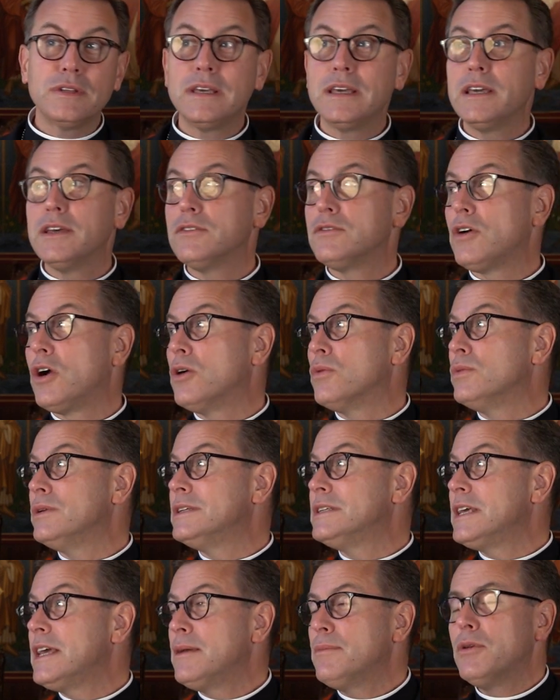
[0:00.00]
He is our
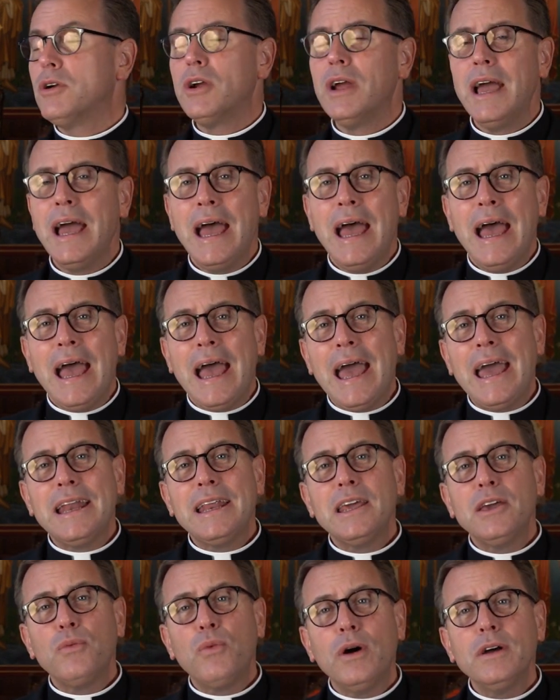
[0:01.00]
Redeemer, and
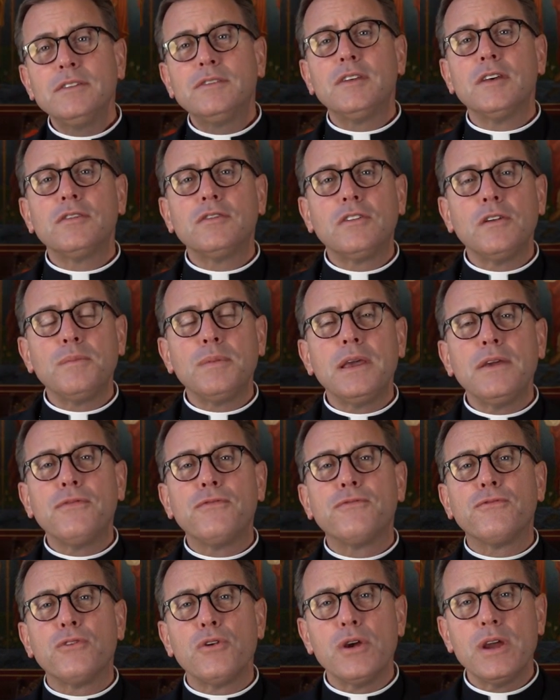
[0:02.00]
He wants us to be
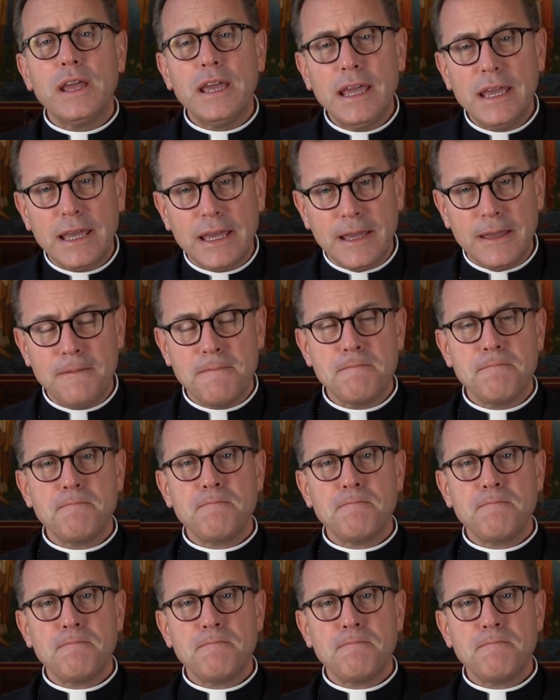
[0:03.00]
free.